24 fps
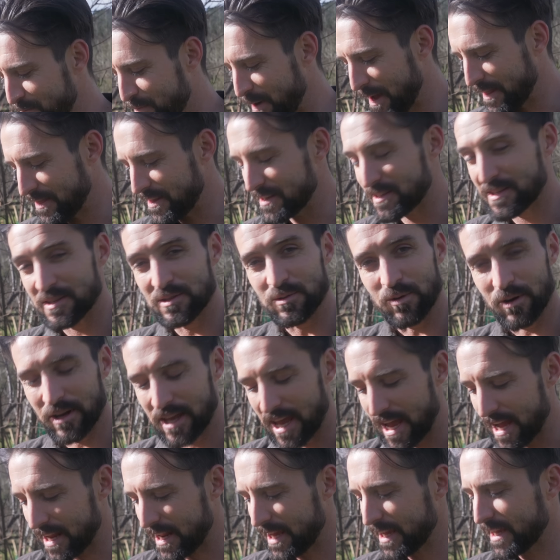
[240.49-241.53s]
but this is
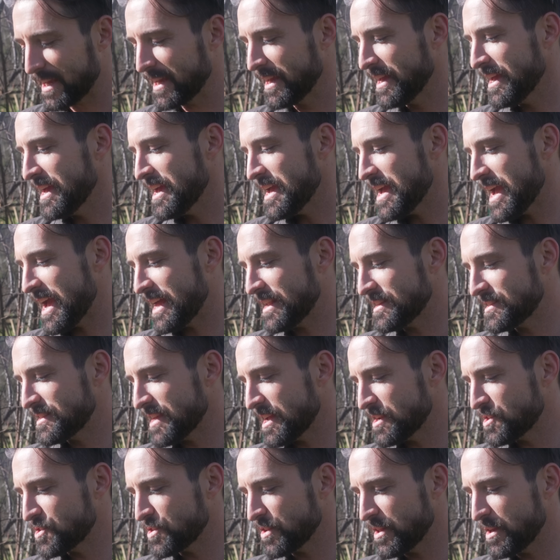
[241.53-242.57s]
organic. And
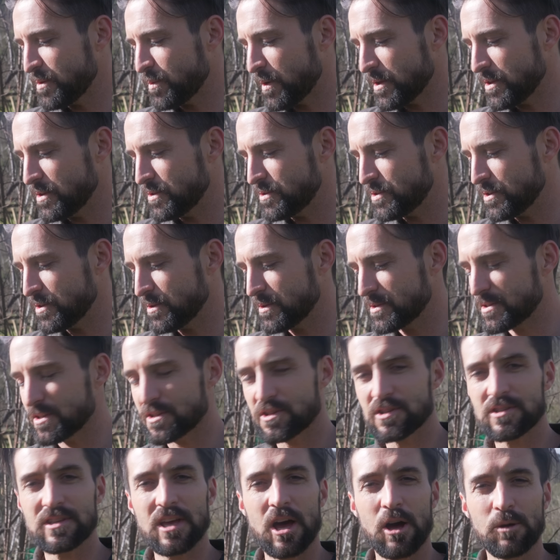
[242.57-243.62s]
essentially what you do is it
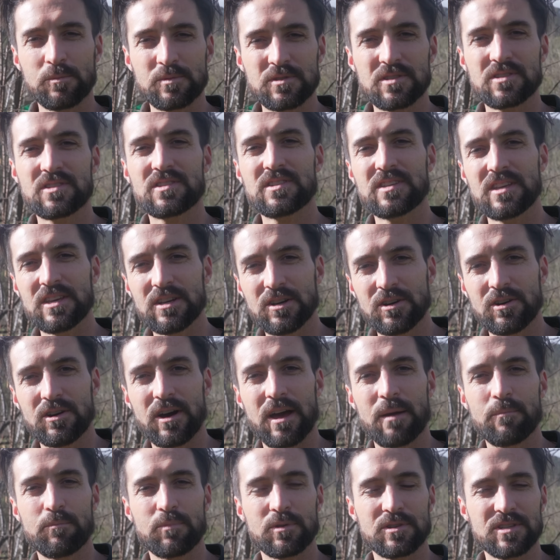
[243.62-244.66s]
just helps seal
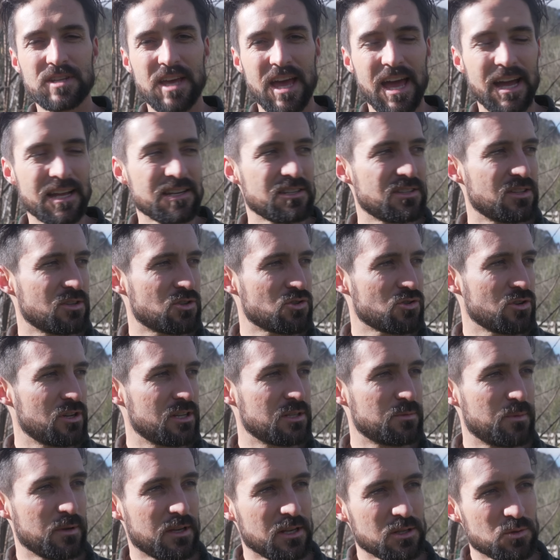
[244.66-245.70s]
and protect the
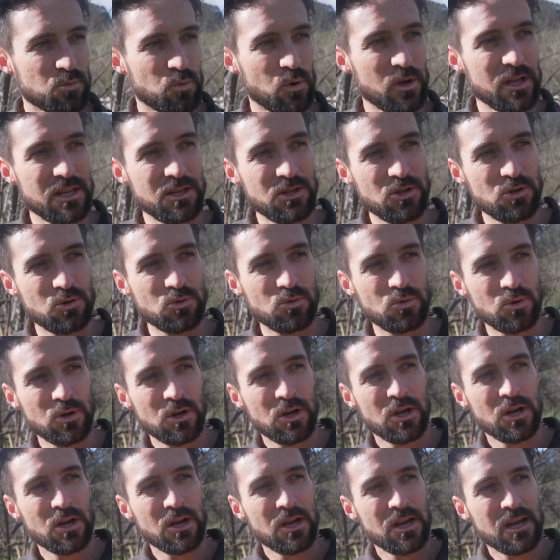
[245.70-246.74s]
trees, because when you
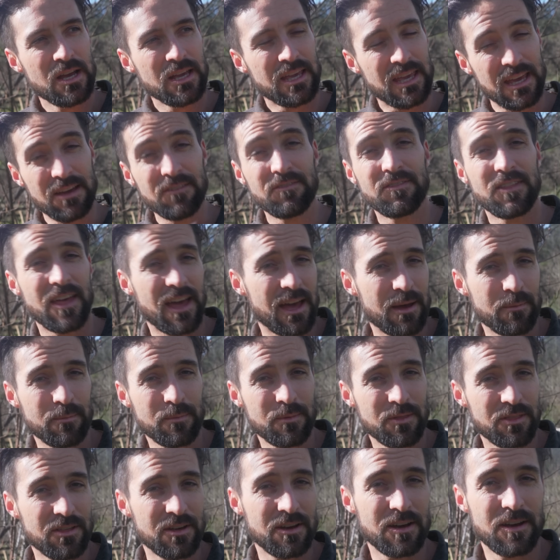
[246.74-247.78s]
give
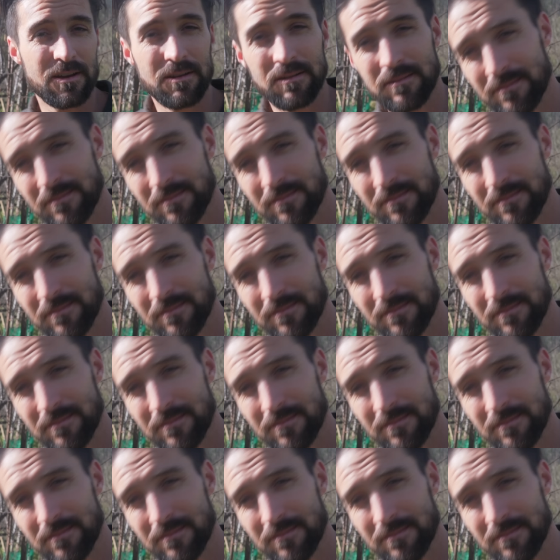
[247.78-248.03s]
them the